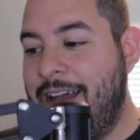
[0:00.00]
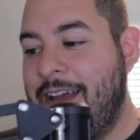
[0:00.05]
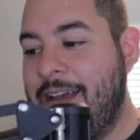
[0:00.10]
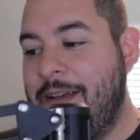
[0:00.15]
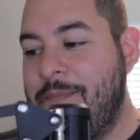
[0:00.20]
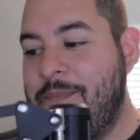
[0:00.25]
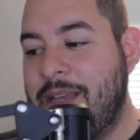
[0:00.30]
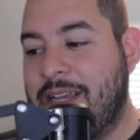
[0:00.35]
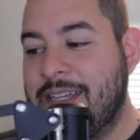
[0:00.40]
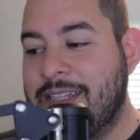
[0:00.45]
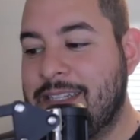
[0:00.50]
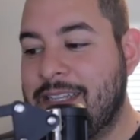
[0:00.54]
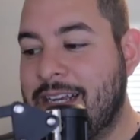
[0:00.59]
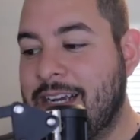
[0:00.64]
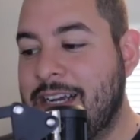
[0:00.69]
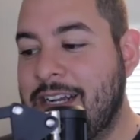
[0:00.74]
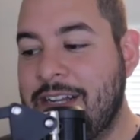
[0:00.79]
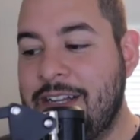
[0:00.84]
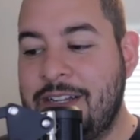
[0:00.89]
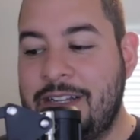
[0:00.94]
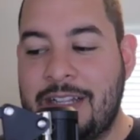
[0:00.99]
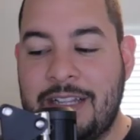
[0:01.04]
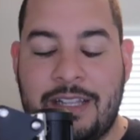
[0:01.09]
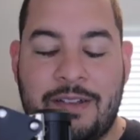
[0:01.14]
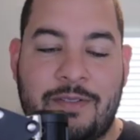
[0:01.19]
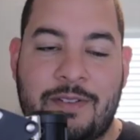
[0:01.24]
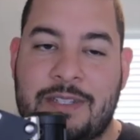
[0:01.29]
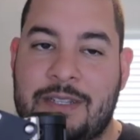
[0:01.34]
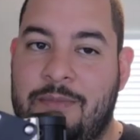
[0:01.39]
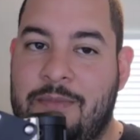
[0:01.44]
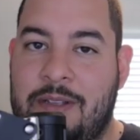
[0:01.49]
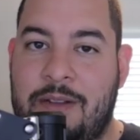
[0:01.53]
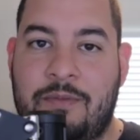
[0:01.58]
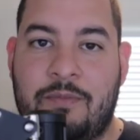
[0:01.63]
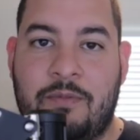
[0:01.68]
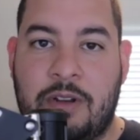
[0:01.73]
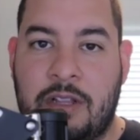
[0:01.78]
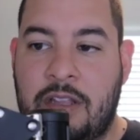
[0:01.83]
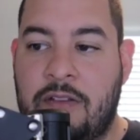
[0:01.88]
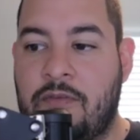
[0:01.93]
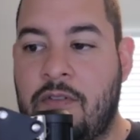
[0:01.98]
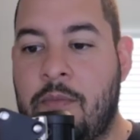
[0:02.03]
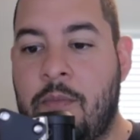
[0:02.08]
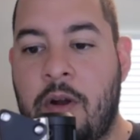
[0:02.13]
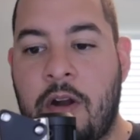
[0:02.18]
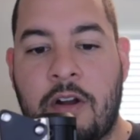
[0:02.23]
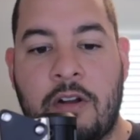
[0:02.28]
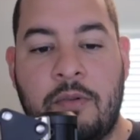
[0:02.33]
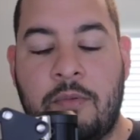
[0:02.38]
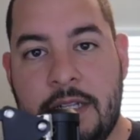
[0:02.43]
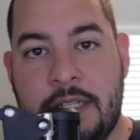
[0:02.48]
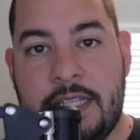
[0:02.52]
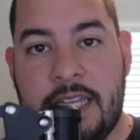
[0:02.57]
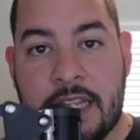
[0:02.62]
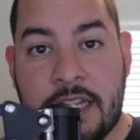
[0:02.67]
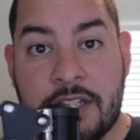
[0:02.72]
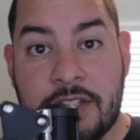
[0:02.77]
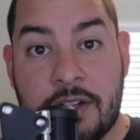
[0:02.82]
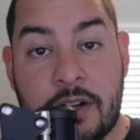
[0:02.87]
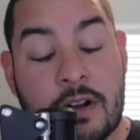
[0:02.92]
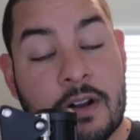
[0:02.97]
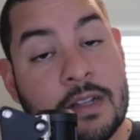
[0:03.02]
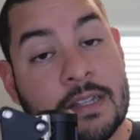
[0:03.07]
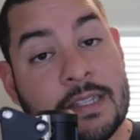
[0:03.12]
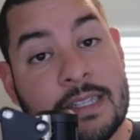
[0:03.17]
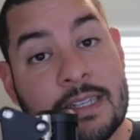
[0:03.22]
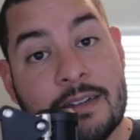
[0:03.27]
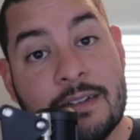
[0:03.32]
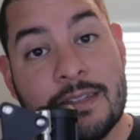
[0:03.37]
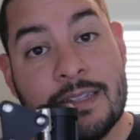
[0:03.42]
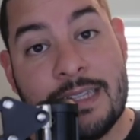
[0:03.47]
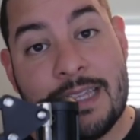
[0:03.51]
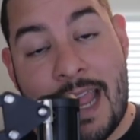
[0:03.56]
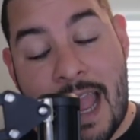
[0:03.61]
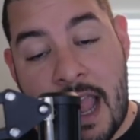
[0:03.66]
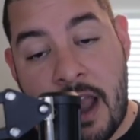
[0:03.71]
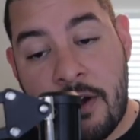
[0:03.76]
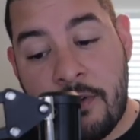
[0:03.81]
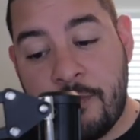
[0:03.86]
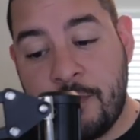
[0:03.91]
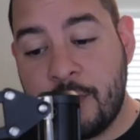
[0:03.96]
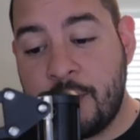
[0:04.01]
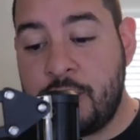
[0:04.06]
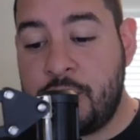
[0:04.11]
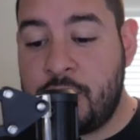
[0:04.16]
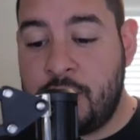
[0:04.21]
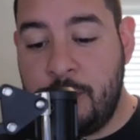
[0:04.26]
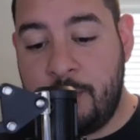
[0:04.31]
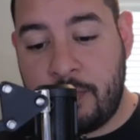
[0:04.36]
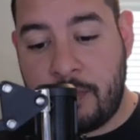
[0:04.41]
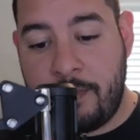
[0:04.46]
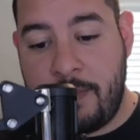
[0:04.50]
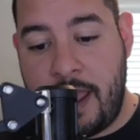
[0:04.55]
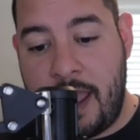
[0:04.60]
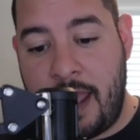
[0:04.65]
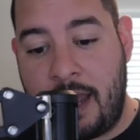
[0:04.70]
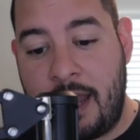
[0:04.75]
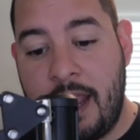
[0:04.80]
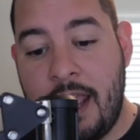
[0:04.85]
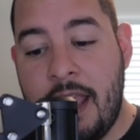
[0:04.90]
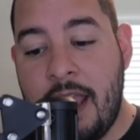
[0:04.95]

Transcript: because they're going to deliver something really remarkable. Tickets are on sale now for Superman.